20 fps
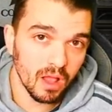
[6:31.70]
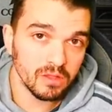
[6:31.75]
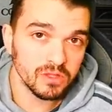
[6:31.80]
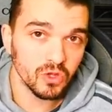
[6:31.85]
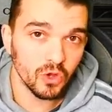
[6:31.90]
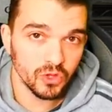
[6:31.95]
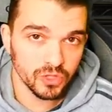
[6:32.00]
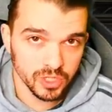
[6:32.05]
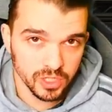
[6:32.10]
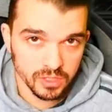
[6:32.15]
all
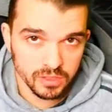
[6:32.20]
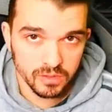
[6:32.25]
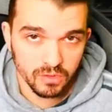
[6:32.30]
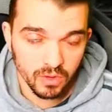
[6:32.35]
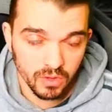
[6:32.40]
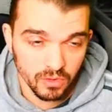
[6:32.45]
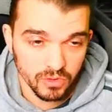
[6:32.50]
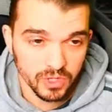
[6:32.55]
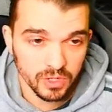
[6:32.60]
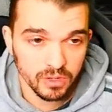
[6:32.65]
the
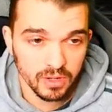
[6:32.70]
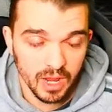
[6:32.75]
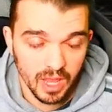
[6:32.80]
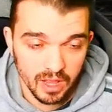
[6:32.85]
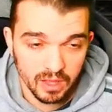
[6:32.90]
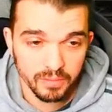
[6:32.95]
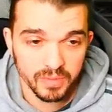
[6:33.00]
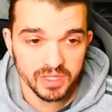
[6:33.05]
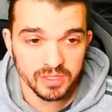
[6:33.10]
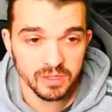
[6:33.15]
other
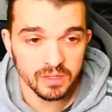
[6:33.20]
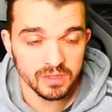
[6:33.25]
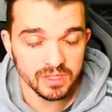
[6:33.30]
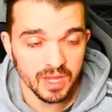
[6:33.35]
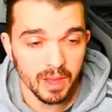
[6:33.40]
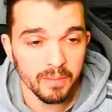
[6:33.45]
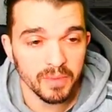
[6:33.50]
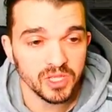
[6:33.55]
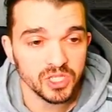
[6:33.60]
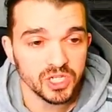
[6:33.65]
elemental
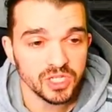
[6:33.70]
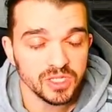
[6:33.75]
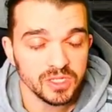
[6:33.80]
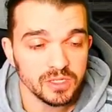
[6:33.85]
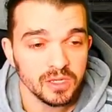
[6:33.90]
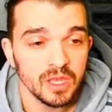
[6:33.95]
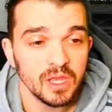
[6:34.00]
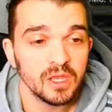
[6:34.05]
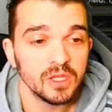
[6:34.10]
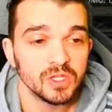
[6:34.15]

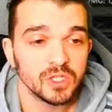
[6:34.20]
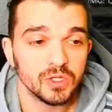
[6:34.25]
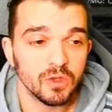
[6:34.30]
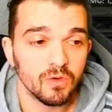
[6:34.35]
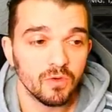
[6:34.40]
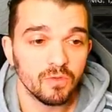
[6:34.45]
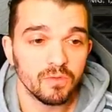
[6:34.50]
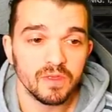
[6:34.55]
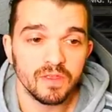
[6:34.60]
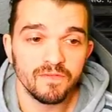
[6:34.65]
damages.
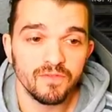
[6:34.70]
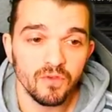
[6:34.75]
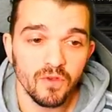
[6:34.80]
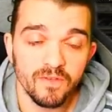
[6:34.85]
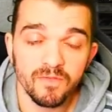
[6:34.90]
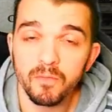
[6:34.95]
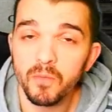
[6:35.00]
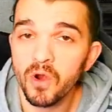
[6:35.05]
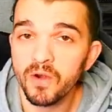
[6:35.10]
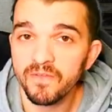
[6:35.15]
So if
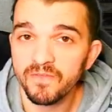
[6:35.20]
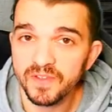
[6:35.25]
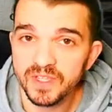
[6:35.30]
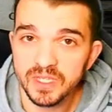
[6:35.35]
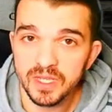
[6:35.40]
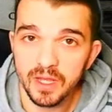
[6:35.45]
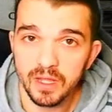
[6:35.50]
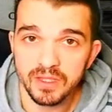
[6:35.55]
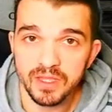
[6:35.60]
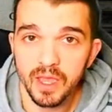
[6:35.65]
you have more
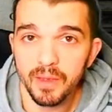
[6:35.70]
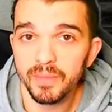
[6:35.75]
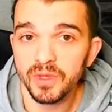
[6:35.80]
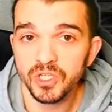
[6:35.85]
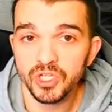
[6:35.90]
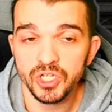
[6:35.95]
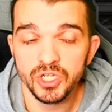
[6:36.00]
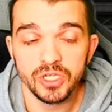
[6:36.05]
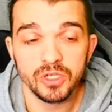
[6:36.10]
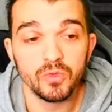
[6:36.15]
physical
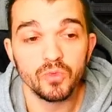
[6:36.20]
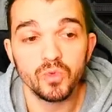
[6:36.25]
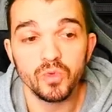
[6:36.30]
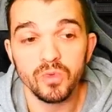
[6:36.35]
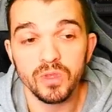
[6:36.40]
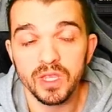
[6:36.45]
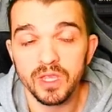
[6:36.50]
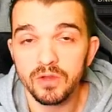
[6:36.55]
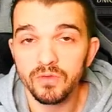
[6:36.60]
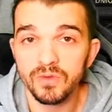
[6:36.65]
damage, it
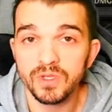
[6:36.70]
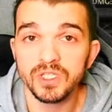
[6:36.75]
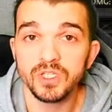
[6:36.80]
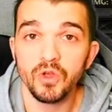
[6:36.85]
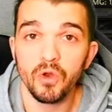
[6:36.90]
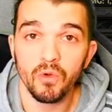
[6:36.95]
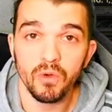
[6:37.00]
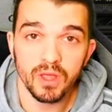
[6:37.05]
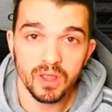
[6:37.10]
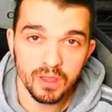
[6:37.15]
will
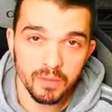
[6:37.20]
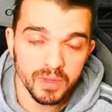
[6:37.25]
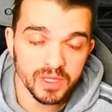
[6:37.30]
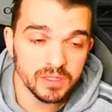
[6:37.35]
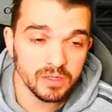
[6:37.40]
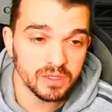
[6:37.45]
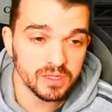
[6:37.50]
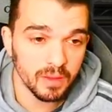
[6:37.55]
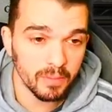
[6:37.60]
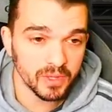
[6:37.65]
increase your
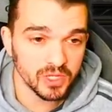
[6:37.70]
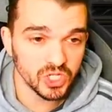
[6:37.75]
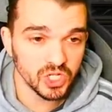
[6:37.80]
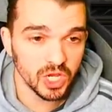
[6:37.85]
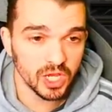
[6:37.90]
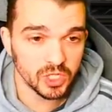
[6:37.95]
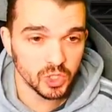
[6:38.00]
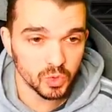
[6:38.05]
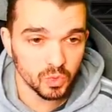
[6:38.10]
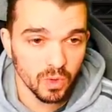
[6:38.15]
elemental
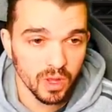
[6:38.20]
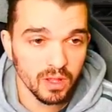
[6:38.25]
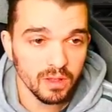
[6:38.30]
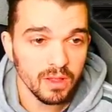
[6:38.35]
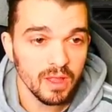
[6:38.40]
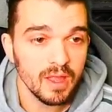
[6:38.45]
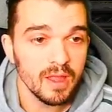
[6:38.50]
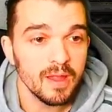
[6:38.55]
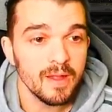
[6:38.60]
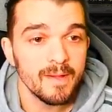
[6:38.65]
damage as
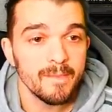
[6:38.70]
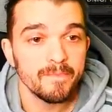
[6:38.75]
well.